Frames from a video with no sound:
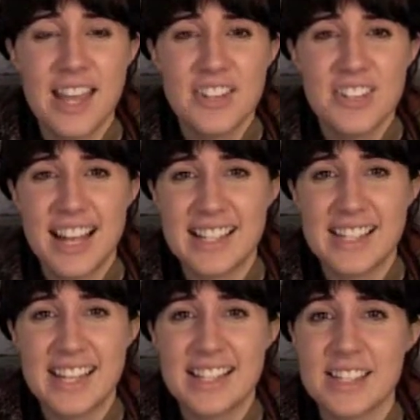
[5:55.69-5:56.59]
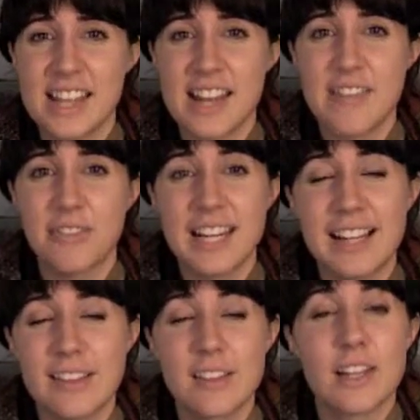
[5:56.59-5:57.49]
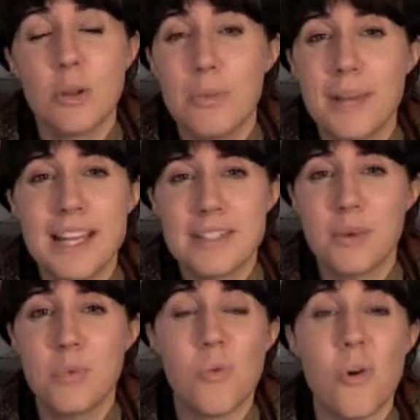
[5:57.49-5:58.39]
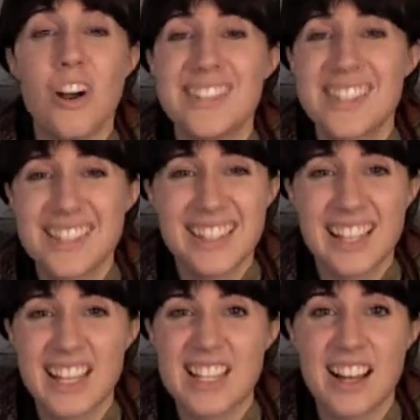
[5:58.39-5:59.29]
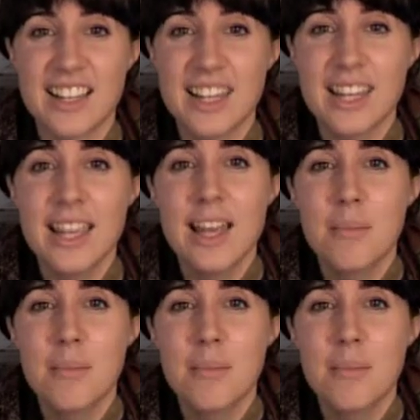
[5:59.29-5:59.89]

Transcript: She had seen slavery a little bit once in Kentucky,